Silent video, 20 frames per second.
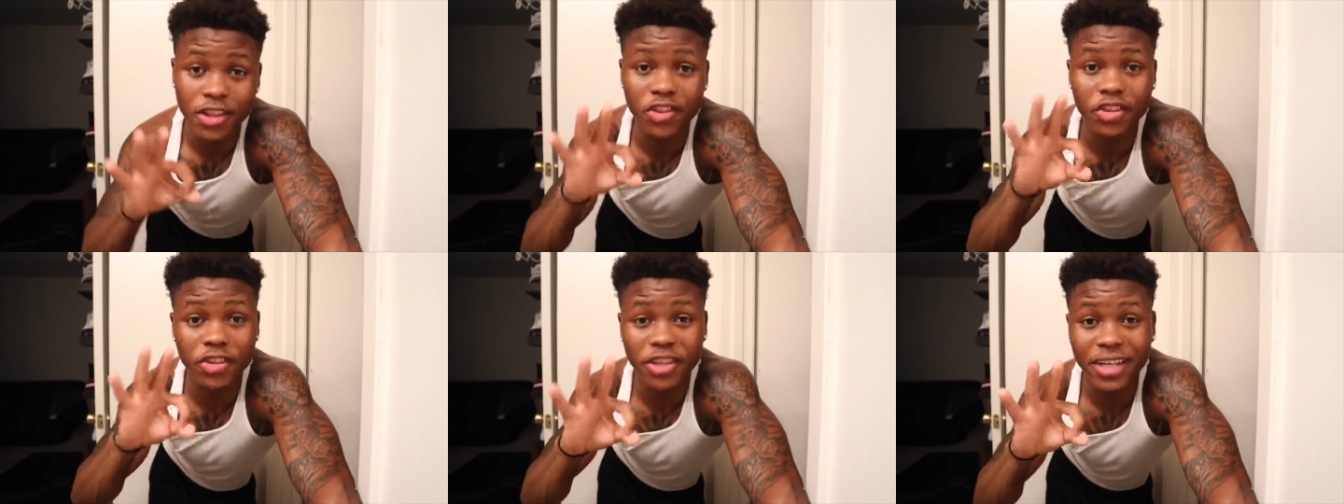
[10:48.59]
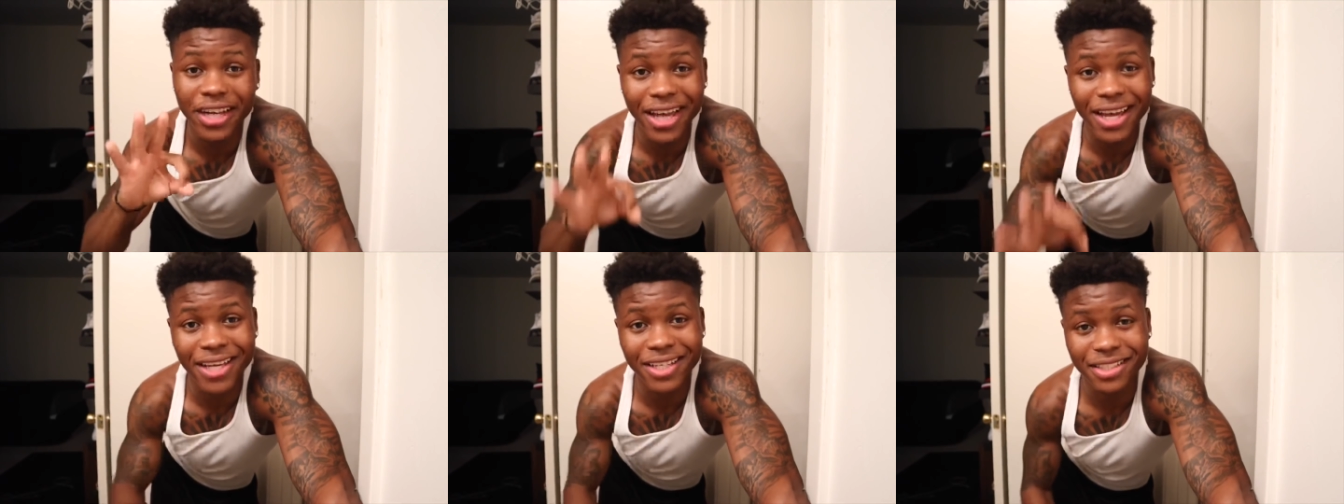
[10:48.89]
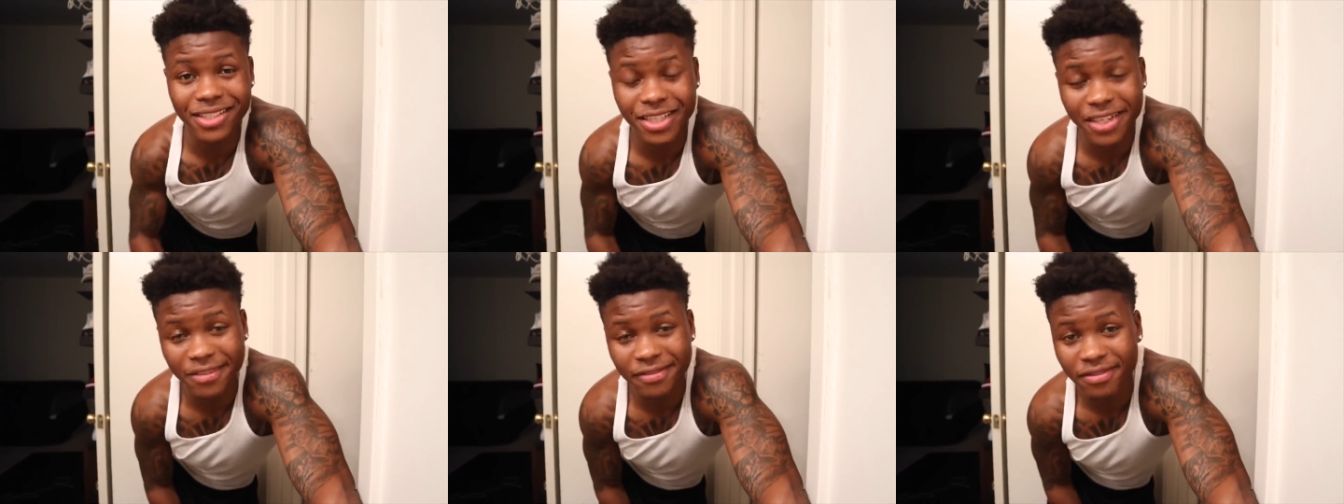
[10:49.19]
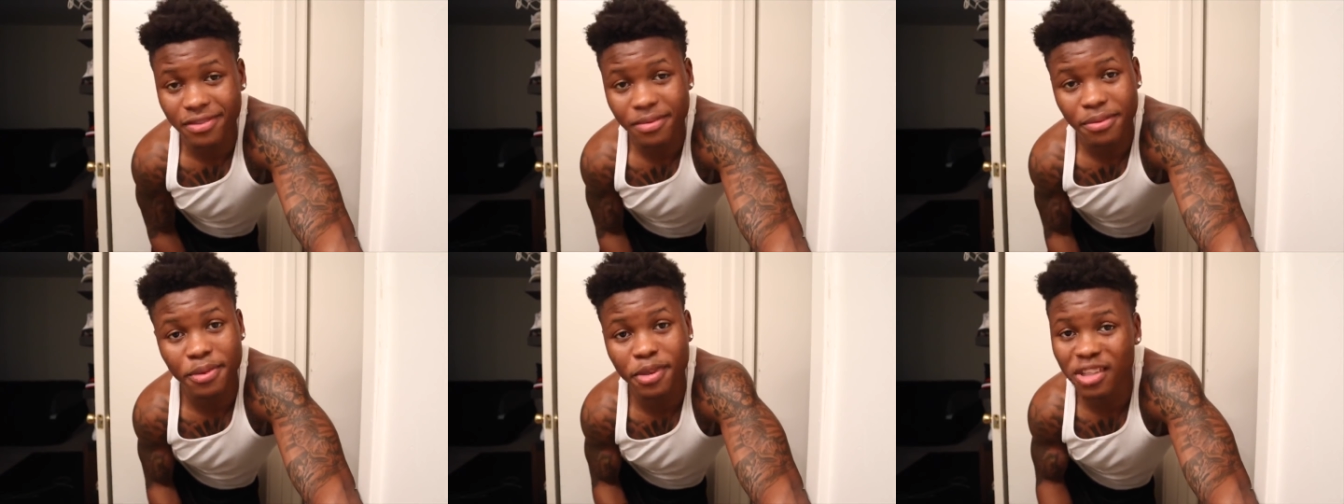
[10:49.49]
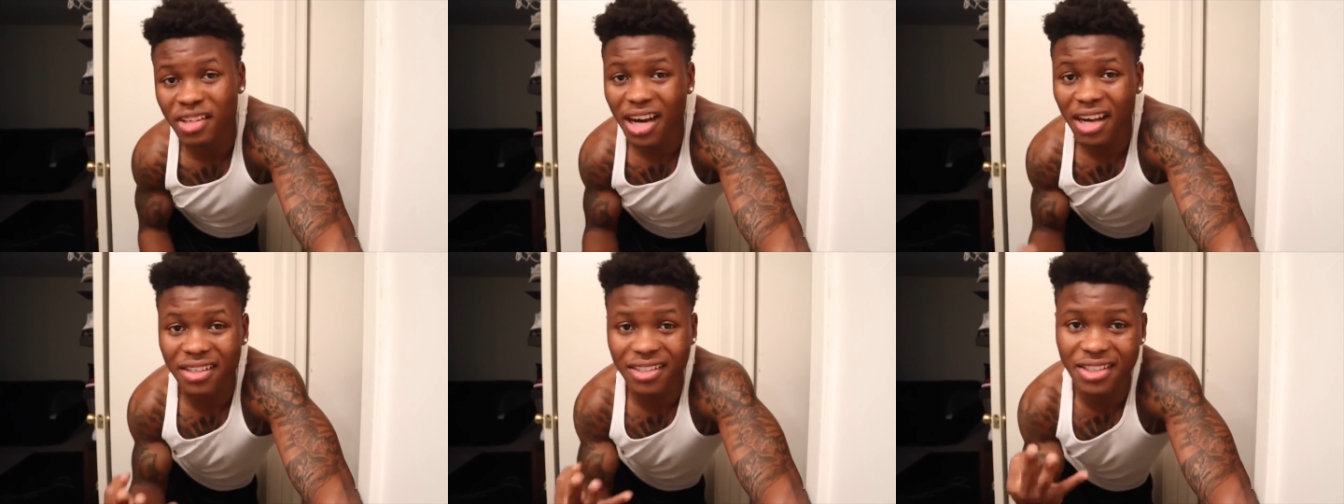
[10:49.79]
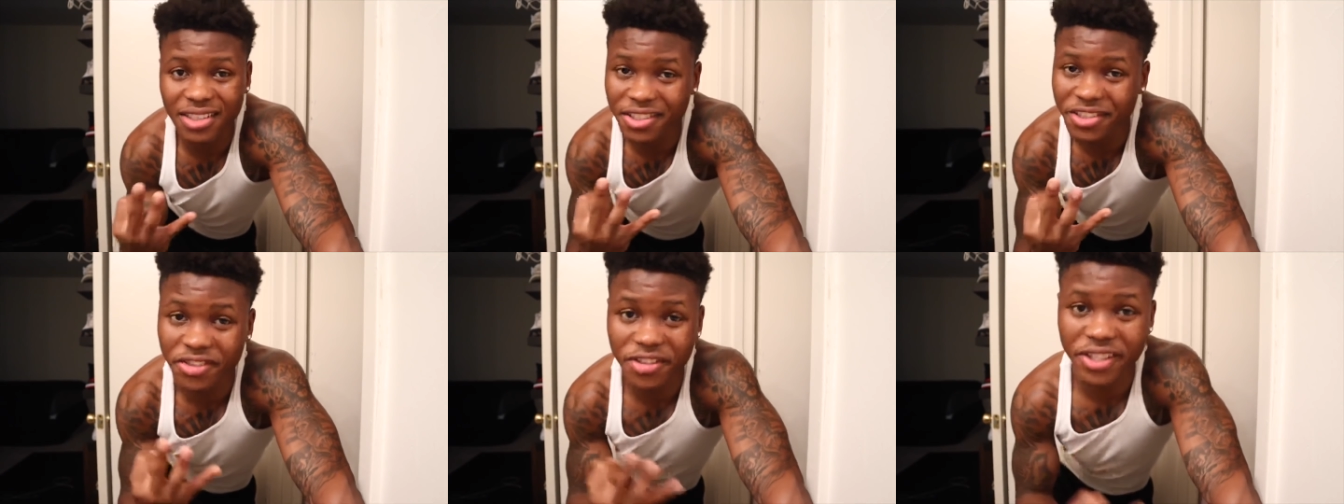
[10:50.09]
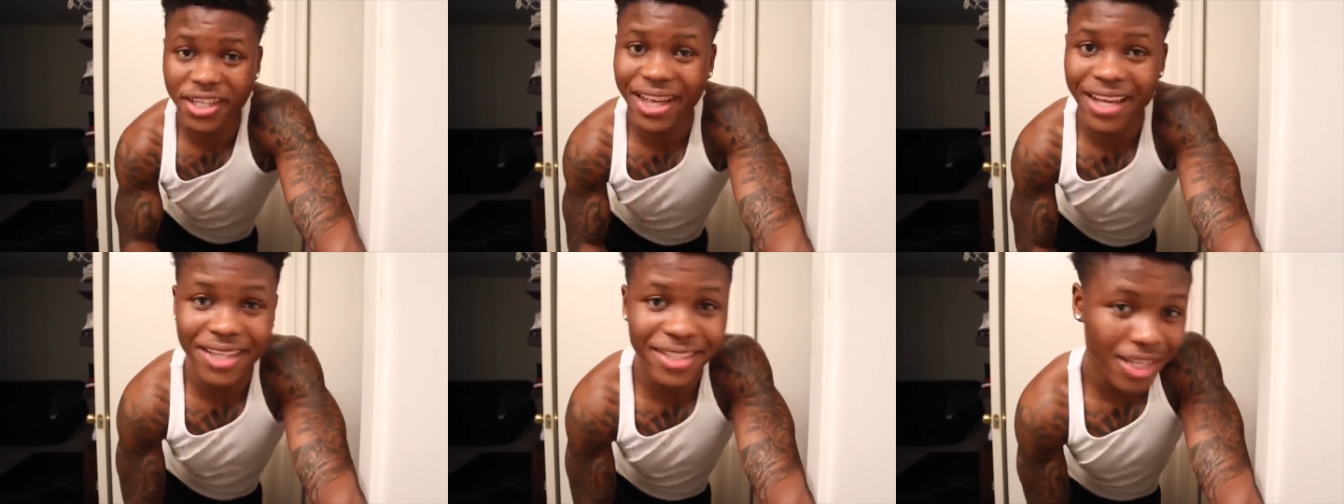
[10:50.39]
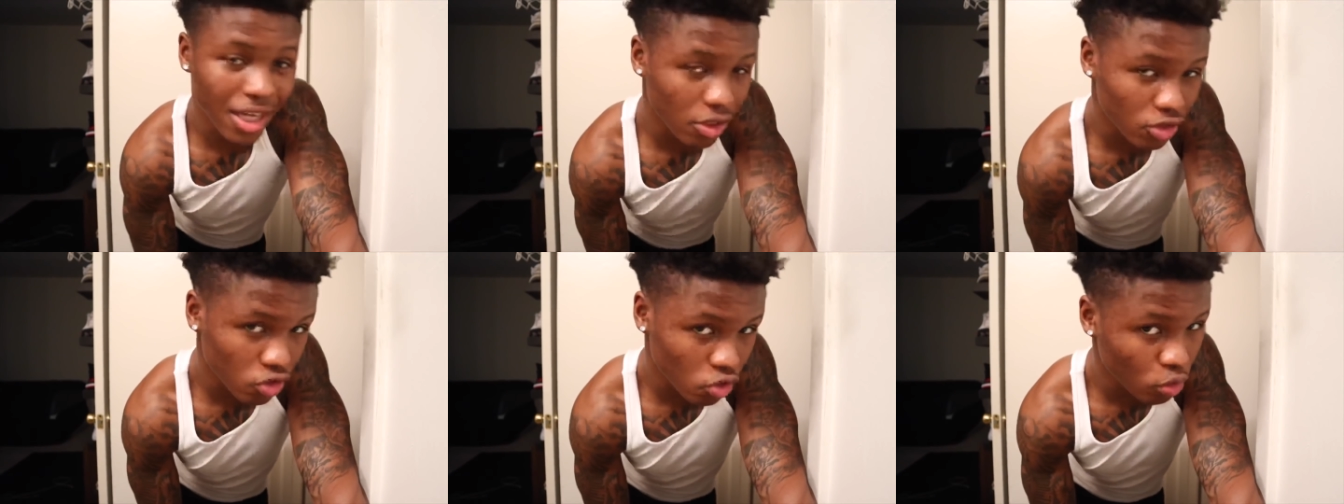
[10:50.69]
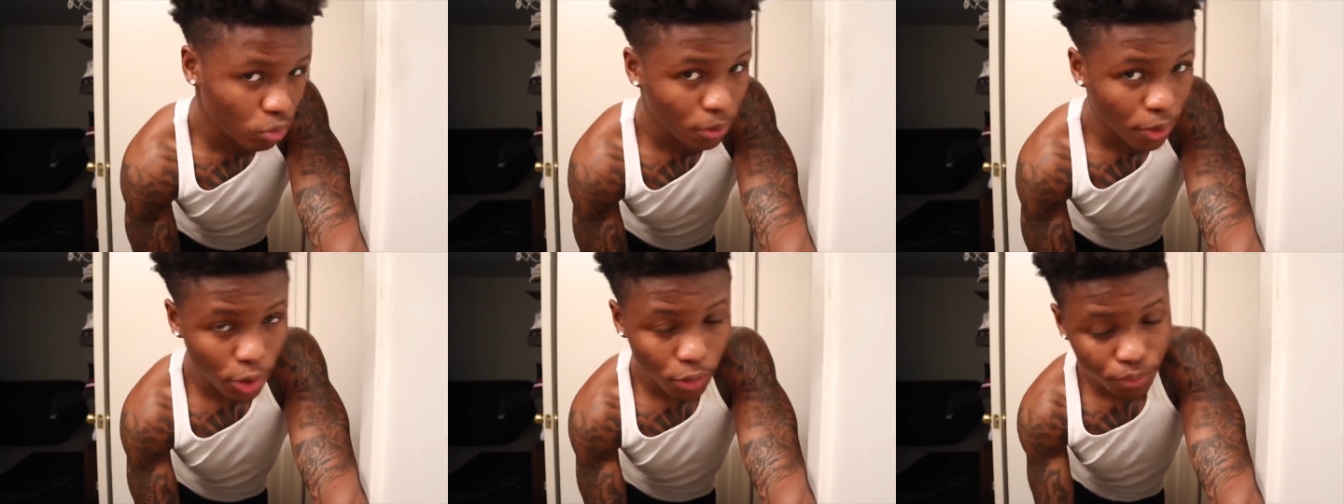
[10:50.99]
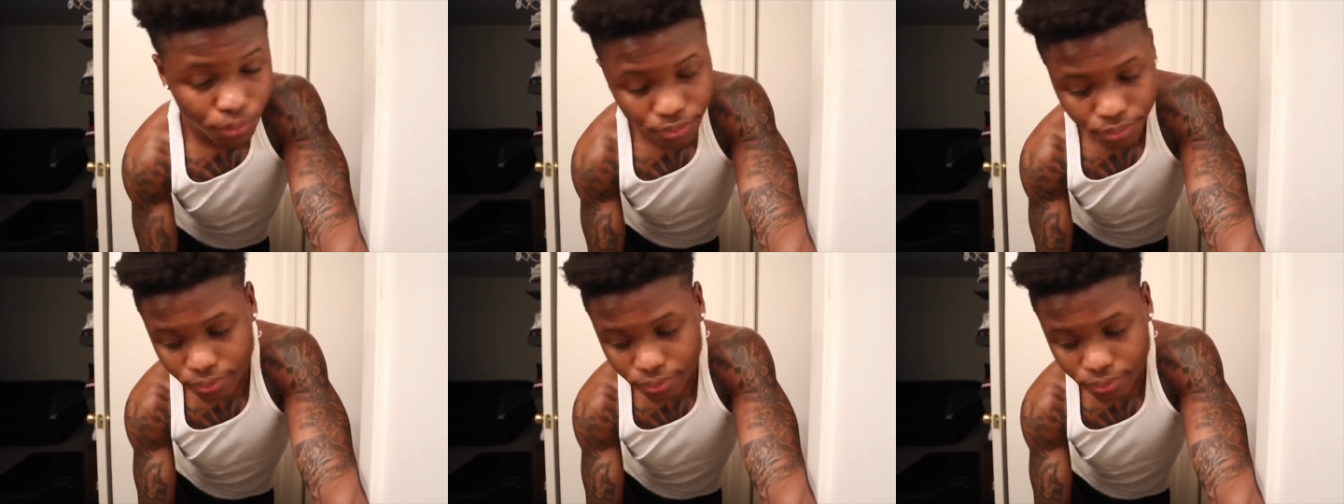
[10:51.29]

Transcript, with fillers: Three days left. Knock these three days out too, bro.